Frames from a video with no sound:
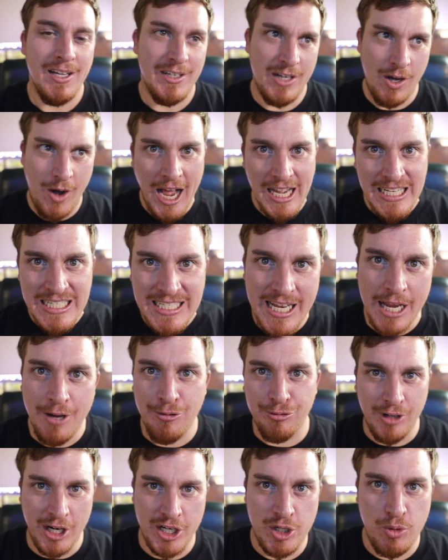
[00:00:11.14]
Now I say
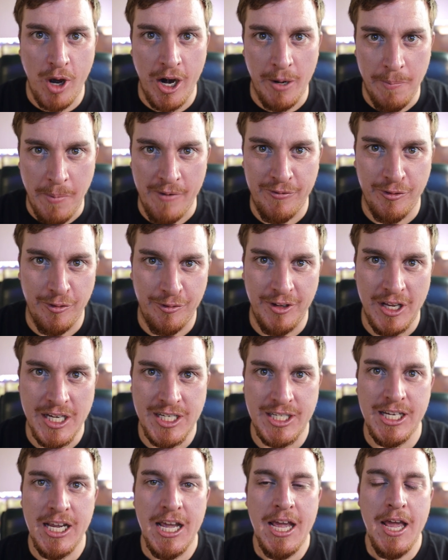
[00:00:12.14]
freshwater puffer
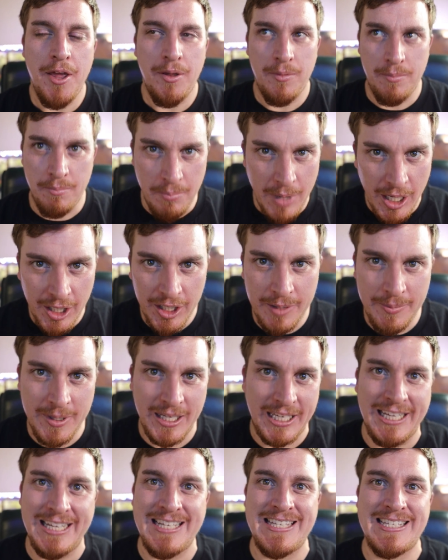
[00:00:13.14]
fish merely
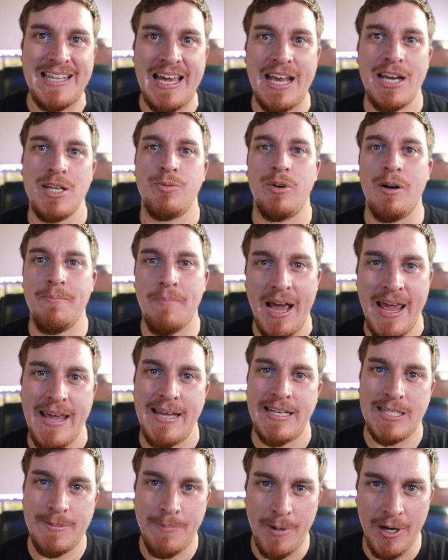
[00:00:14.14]
because that is where my
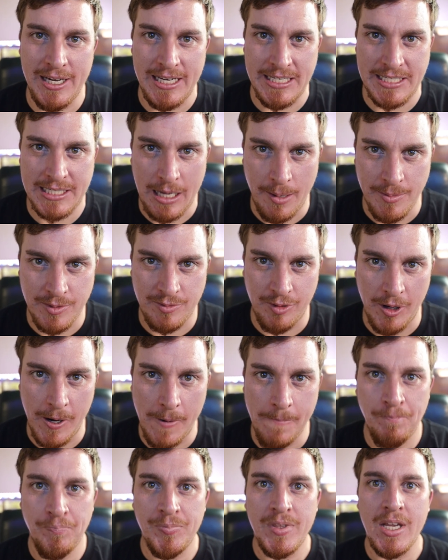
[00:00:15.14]
experience comes
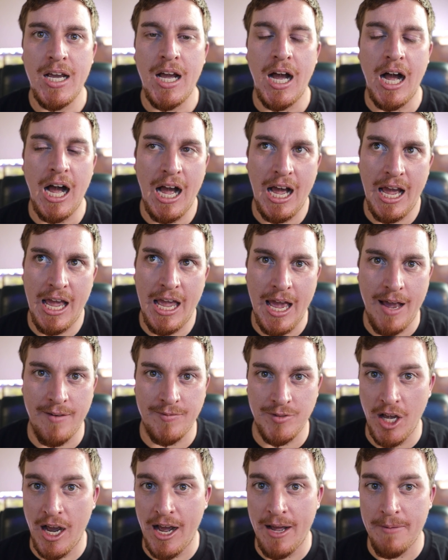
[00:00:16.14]
from. I
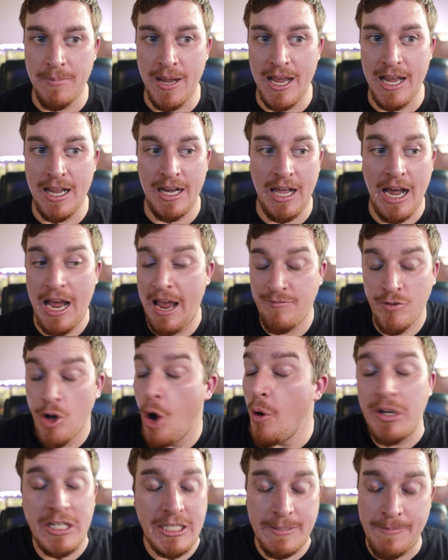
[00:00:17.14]
have
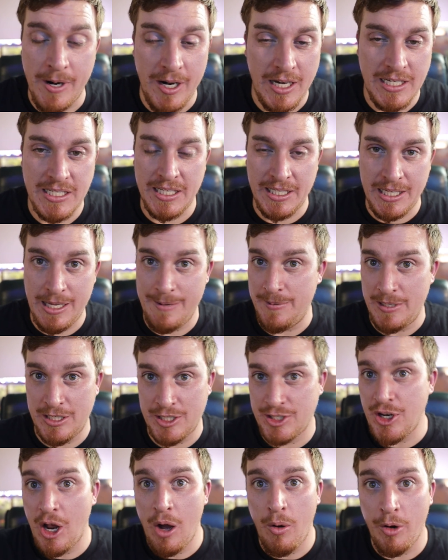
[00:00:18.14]
no experience in keeping
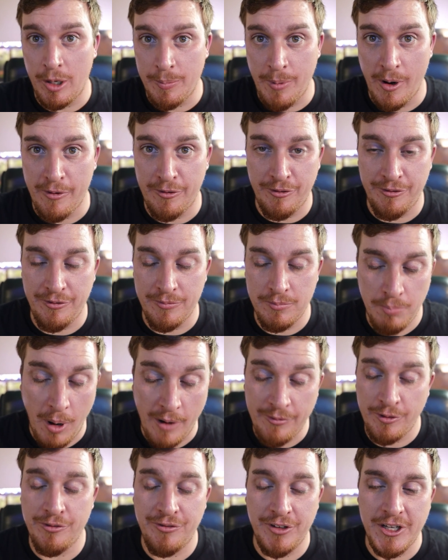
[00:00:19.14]
saltwater
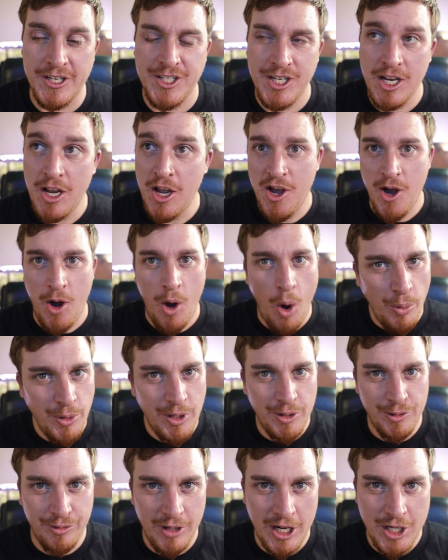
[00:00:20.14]
puffer fish,
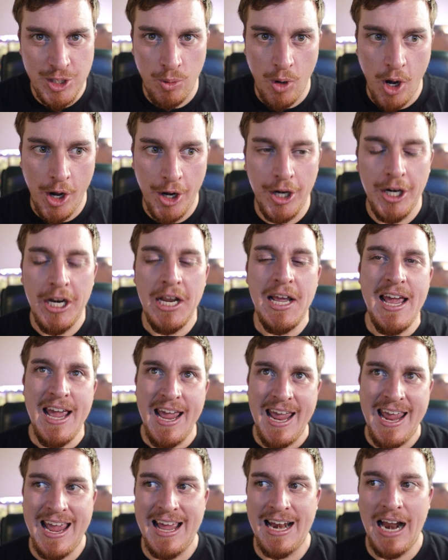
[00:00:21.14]
only freshwater,
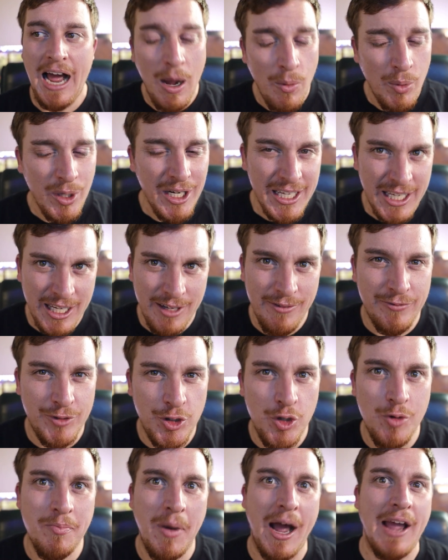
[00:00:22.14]
and I want to give
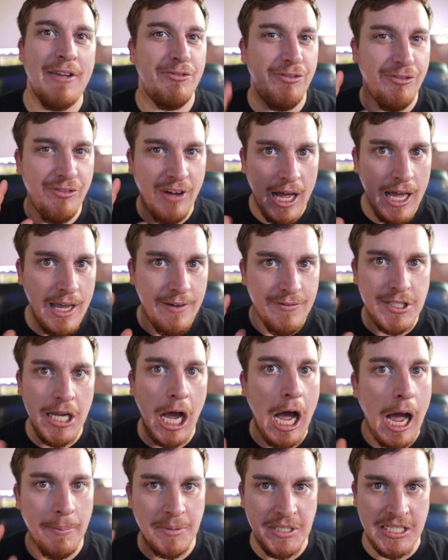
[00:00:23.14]
you my 5
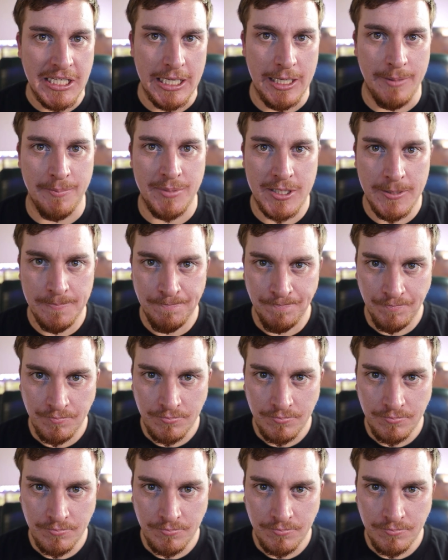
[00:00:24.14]
top tips